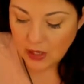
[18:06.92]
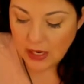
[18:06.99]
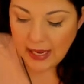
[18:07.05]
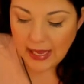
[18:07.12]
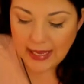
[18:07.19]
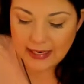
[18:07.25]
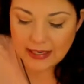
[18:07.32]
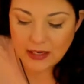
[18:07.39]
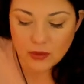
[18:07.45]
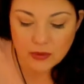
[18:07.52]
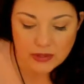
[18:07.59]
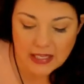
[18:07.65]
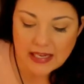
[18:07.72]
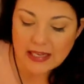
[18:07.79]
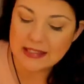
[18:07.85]
And I don't
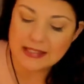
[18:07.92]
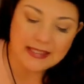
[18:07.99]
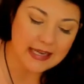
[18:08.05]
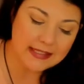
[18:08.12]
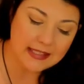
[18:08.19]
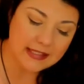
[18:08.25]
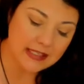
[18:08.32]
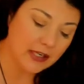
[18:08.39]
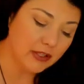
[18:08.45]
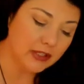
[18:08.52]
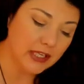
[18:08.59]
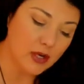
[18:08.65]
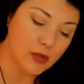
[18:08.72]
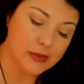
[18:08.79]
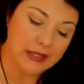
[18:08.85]
think it's necessarily
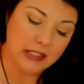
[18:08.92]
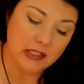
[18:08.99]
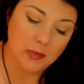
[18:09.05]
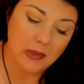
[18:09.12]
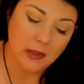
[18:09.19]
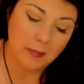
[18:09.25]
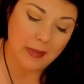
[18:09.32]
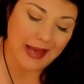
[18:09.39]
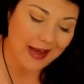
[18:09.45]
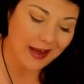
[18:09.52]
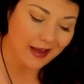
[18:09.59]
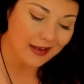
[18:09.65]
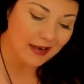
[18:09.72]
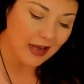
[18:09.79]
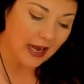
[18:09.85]
going to be
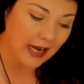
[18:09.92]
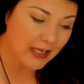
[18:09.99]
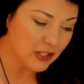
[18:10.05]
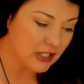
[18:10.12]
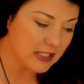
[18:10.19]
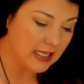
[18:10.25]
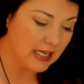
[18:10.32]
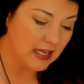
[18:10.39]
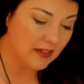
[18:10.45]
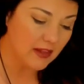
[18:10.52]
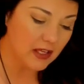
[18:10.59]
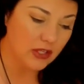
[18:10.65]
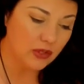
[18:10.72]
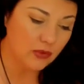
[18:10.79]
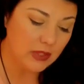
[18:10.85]
bad. I just think that
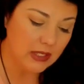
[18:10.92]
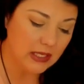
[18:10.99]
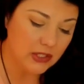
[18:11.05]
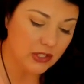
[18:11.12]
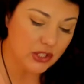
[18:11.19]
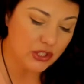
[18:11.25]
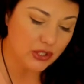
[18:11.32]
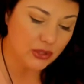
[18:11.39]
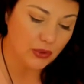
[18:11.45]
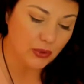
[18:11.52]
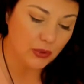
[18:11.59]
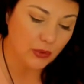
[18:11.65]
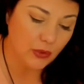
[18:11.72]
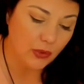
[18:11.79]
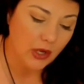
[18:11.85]
you need
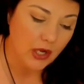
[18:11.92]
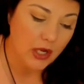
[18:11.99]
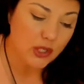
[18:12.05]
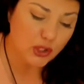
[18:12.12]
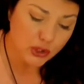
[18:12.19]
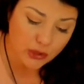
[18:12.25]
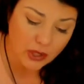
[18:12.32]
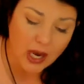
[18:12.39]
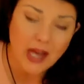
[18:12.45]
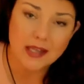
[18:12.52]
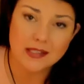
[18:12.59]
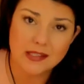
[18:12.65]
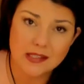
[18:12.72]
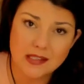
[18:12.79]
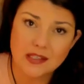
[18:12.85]
to
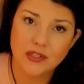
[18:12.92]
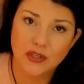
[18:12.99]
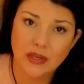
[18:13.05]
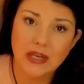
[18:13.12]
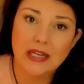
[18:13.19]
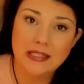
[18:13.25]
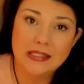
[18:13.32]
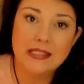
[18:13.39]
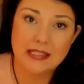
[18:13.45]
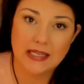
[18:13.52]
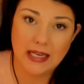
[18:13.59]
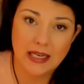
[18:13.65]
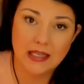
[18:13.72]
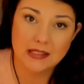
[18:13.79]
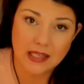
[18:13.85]
trust your
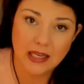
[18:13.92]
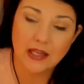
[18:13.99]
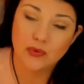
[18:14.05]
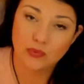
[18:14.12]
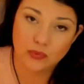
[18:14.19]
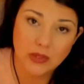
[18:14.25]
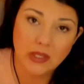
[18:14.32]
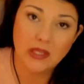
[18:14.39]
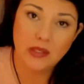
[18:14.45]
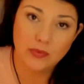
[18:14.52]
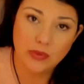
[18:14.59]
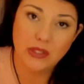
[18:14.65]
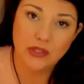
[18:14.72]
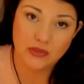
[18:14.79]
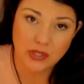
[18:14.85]
instincts, like really,
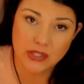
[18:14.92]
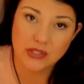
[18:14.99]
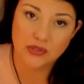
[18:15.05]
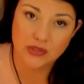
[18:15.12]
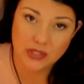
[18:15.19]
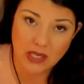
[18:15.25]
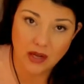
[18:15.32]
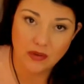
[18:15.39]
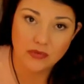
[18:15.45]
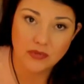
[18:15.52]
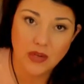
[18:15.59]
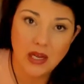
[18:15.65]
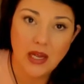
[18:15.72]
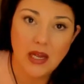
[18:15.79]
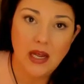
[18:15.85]
really trust yourself
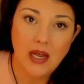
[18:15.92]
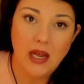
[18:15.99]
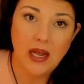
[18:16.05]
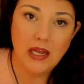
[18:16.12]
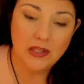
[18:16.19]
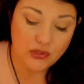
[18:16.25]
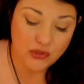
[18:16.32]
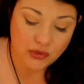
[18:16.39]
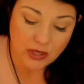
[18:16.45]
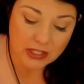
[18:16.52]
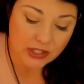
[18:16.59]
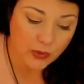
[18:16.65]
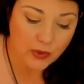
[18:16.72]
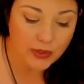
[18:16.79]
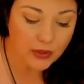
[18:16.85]
and trust
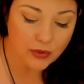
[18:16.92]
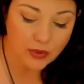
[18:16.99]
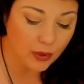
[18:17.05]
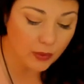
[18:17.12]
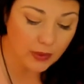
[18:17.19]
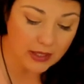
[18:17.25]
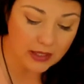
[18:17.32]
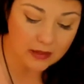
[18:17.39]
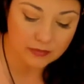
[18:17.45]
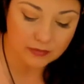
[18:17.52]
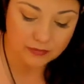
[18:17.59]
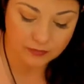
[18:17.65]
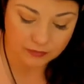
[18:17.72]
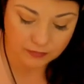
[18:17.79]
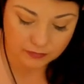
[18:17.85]
where you're going,
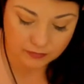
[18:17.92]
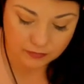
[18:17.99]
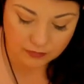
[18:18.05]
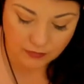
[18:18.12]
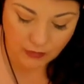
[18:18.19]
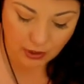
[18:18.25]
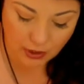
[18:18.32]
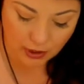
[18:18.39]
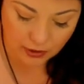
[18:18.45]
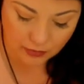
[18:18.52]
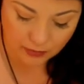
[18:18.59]
you know?